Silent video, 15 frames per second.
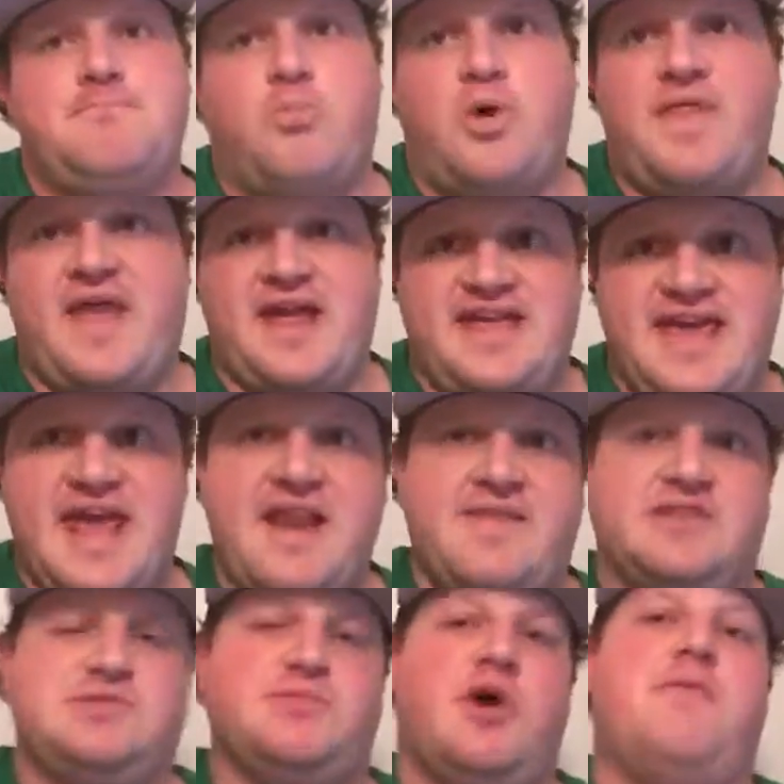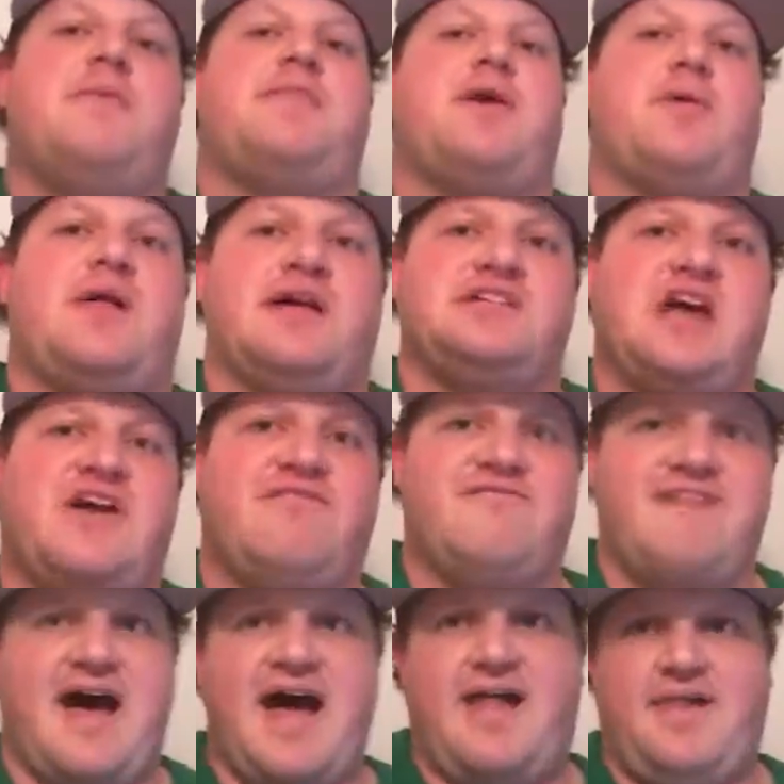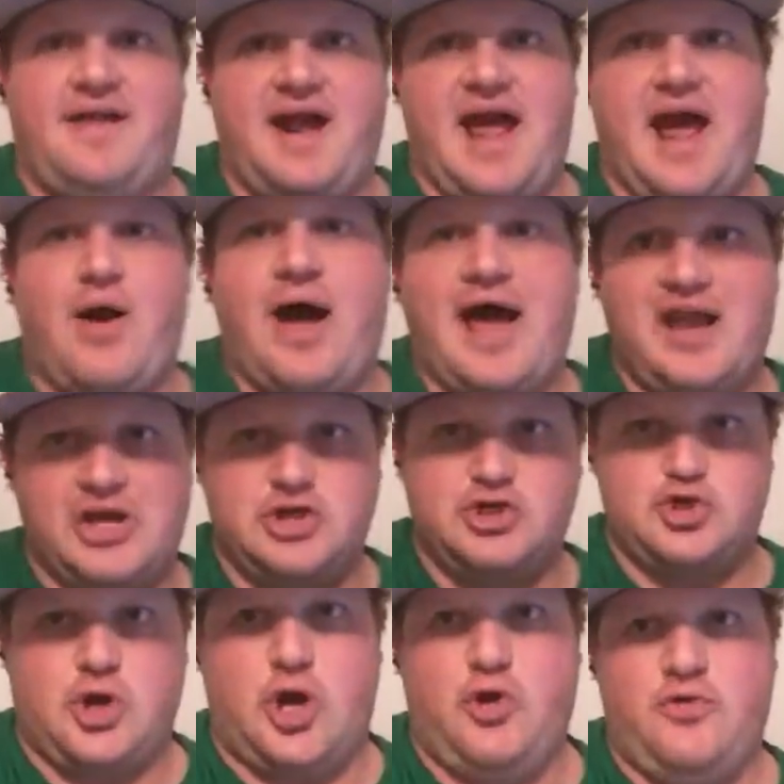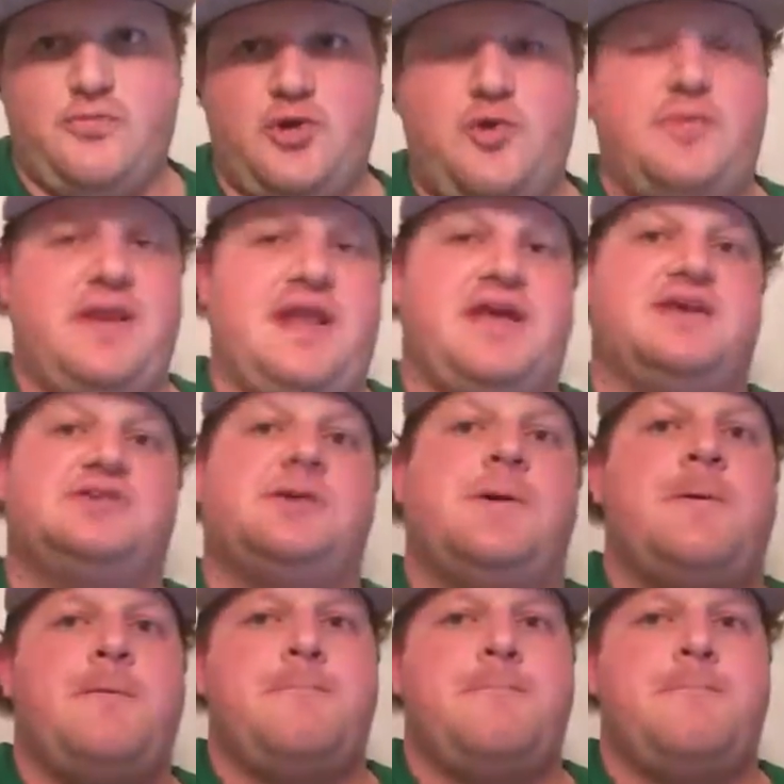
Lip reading: when they get in this movement, they realize how violent, how out of control the movement is.